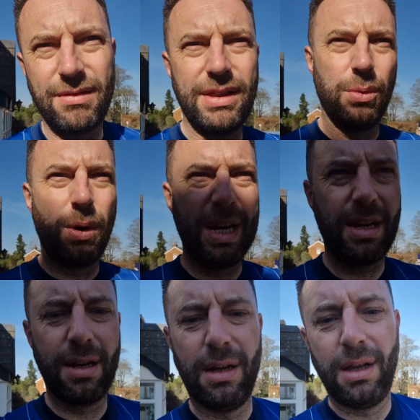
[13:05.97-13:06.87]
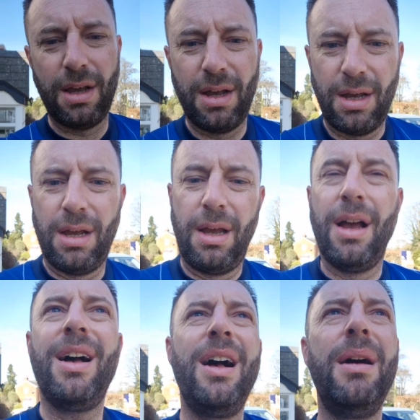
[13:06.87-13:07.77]
in the week.
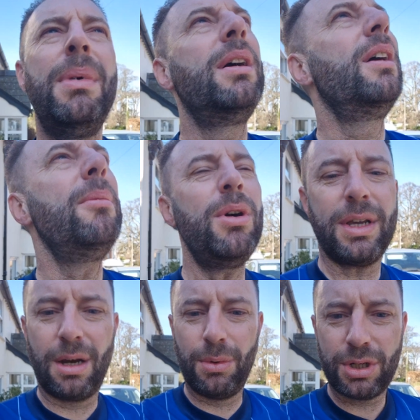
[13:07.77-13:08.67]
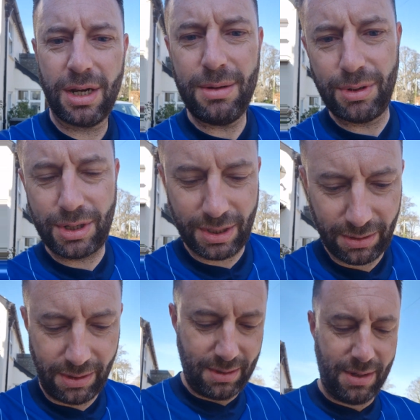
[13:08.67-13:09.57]
I might go and watch Cambridge
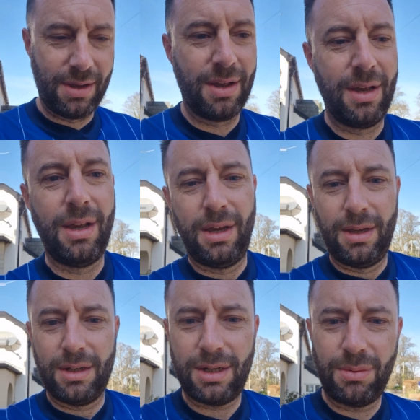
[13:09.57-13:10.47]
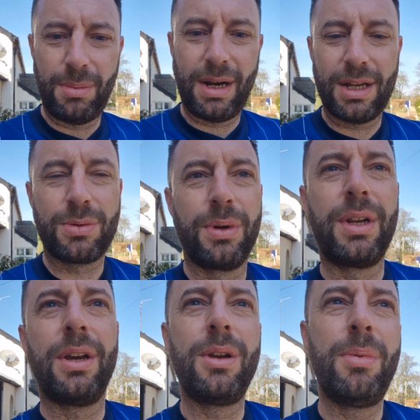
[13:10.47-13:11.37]
tonight, see what my lads want to
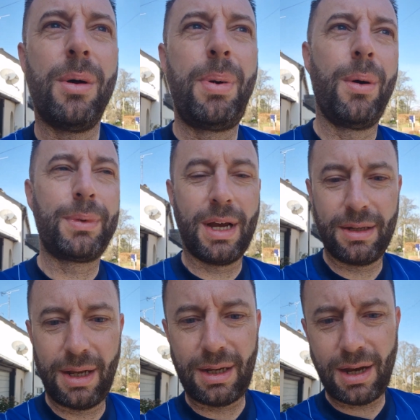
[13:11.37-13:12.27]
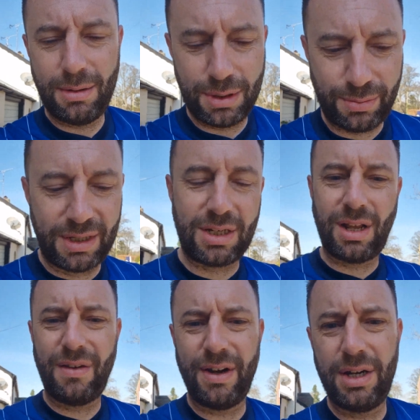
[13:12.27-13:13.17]
do. Might pop down there. Cambridge v
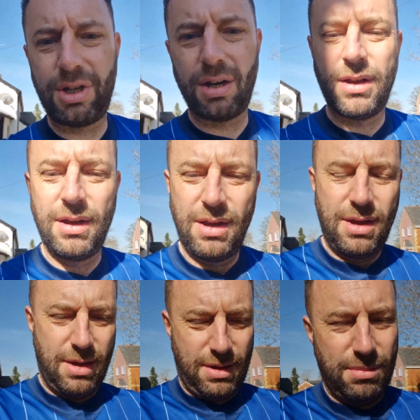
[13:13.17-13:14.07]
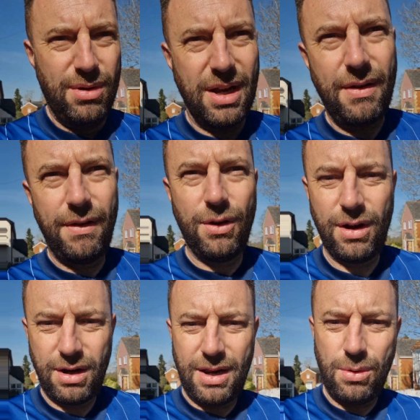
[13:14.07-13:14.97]
Stevenage. I'll go have a
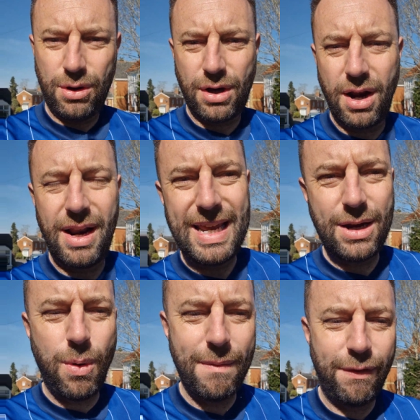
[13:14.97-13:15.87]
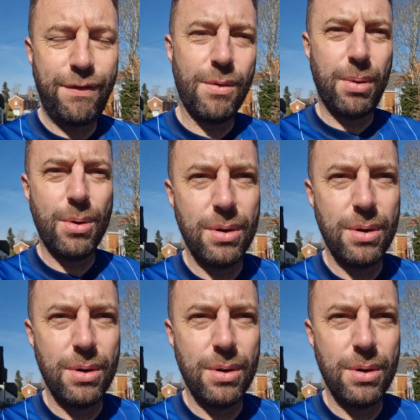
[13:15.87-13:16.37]
little look at League One football.